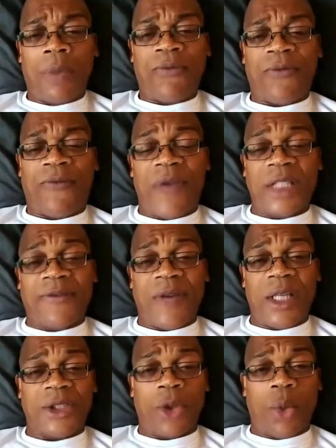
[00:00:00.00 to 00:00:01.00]

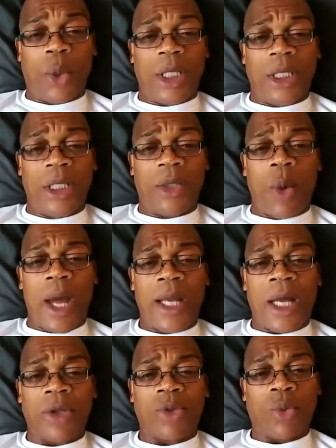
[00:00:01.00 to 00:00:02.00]
Face don't want to leave the White
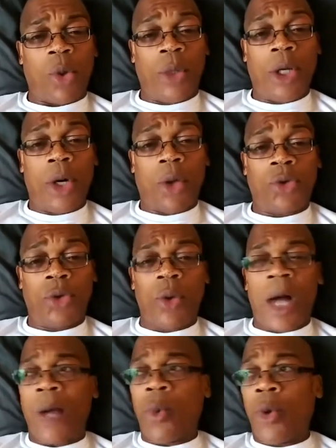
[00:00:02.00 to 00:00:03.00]
House, what we gonna do?
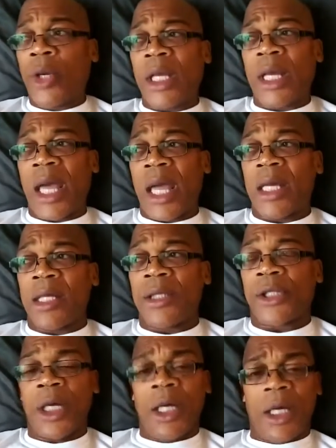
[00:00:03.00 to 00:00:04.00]
I won't
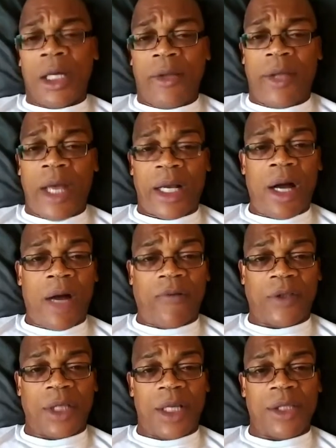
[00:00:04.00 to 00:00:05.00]
engage in that
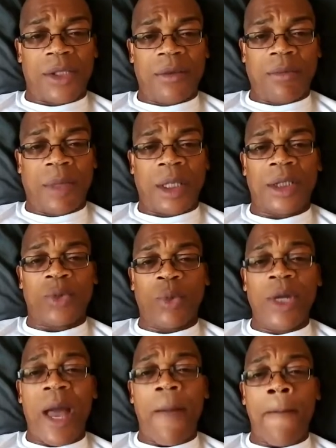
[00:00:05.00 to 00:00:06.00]
conversation because we
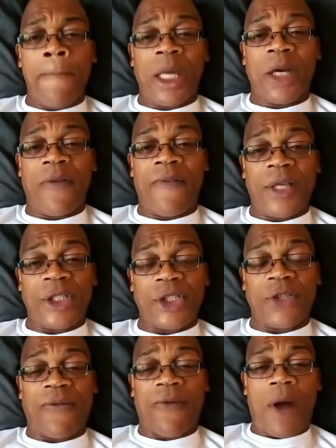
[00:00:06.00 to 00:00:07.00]
got bigger fish
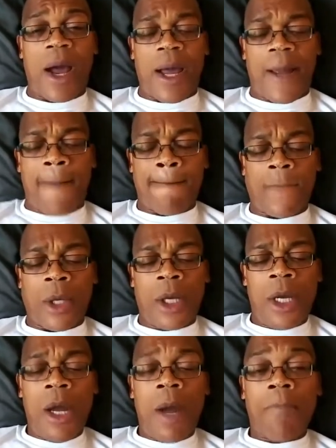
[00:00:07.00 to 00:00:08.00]
to fry.
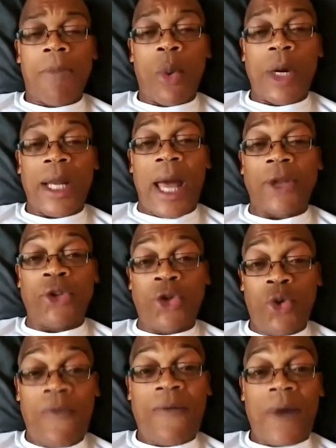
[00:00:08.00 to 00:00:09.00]
But what I
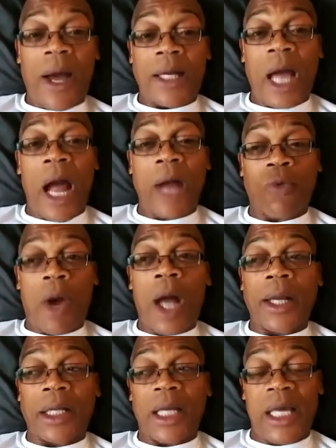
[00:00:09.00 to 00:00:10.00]
do find
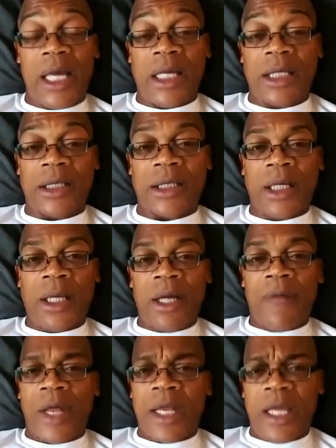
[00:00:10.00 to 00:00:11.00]
ironic is
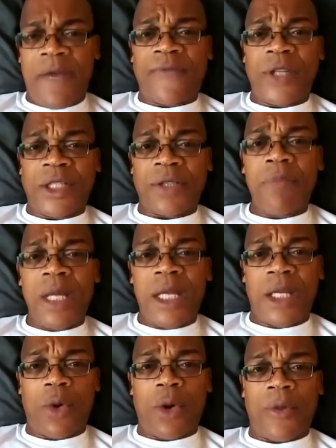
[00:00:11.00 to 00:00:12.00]
that if this
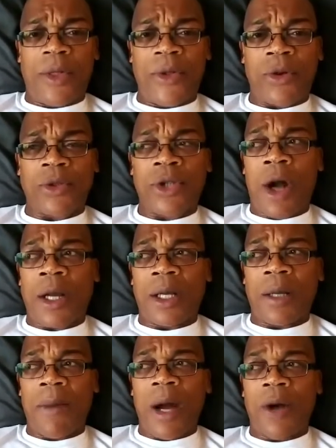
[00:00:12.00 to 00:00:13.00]
meteor that they're talking
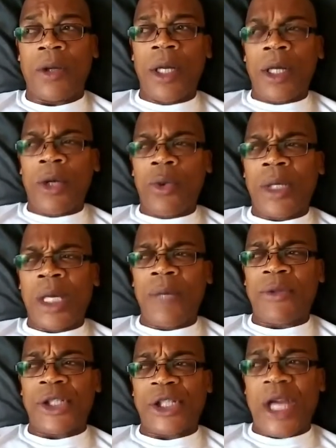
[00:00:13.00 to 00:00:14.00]
about, who
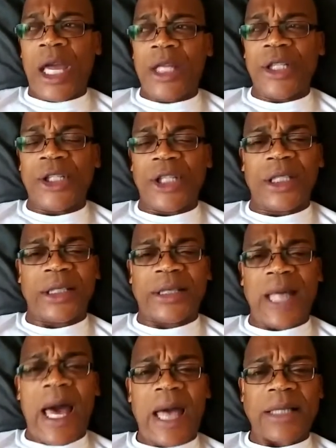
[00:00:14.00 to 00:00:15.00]
keeps changing
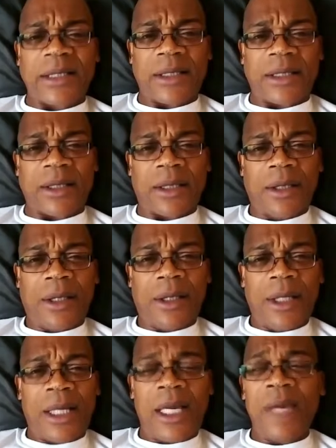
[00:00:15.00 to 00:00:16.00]
sizes,
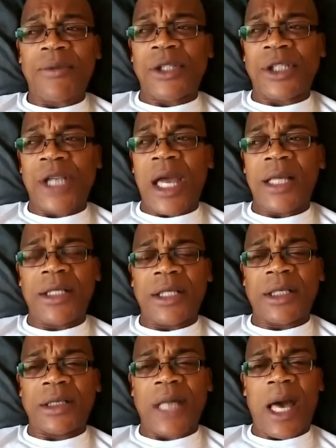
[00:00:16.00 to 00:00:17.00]
it keeps
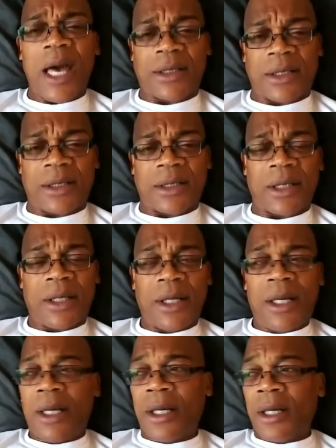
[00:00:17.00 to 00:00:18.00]
changing sizes.
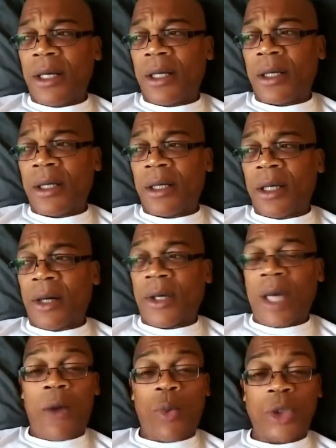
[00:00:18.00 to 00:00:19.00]
Okay,
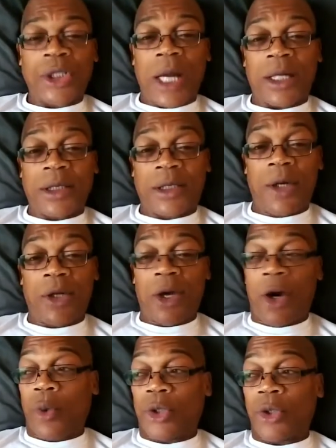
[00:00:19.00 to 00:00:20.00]
I wish I could tell
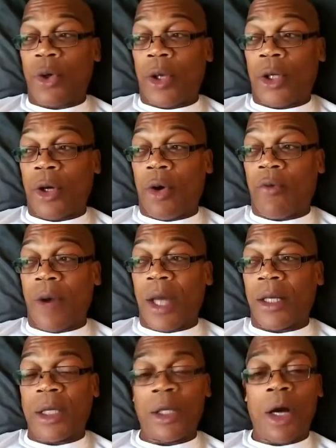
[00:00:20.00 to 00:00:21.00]
y'all what's going on right
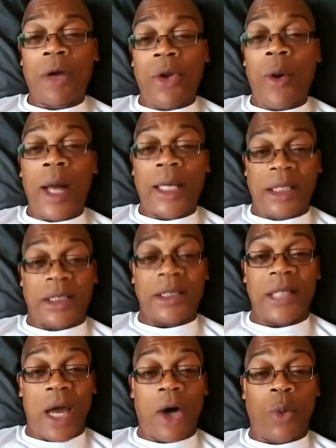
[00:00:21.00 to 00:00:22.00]
now. Y'all know I gets
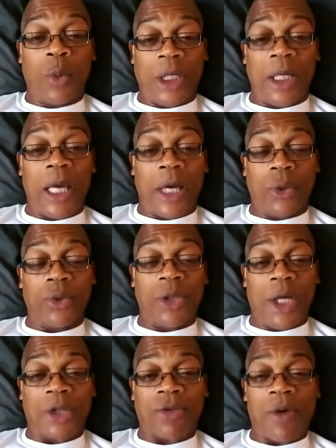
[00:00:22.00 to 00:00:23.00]
down with the ghetto
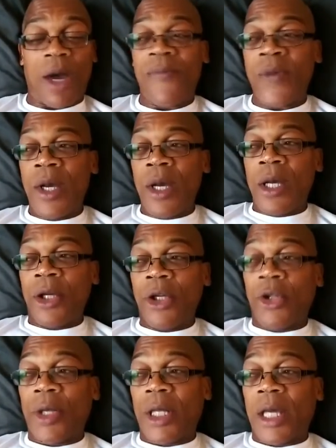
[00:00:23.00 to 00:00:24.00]
ducks, right? You
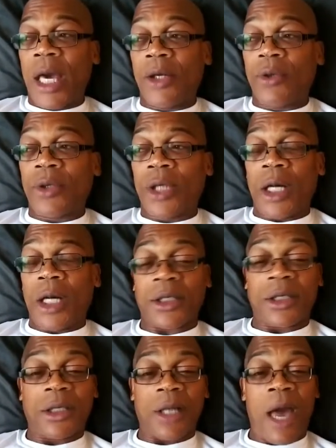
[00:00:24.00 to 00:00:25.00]
know, the ghetto
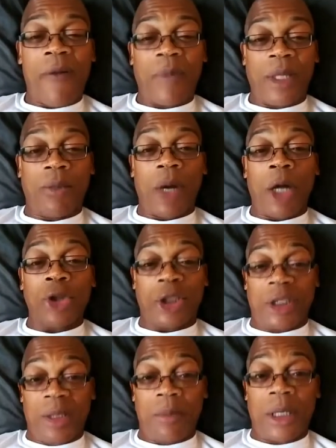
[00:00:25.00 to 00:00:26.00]
ducks have been
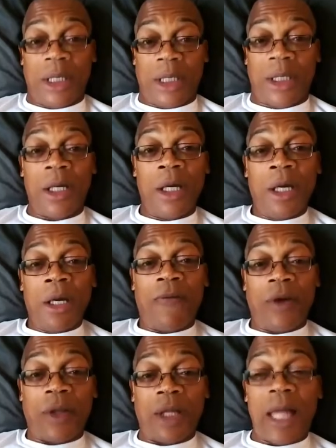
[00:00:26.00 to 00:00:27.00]
assembling
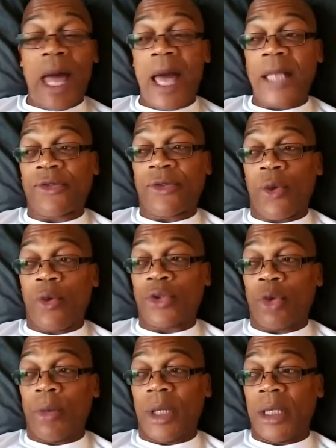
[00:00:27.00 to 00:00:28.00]
for the last
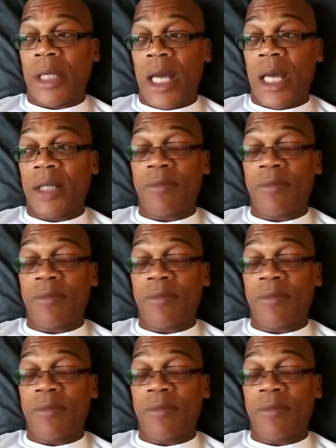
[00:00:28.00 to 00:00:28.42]
so many days.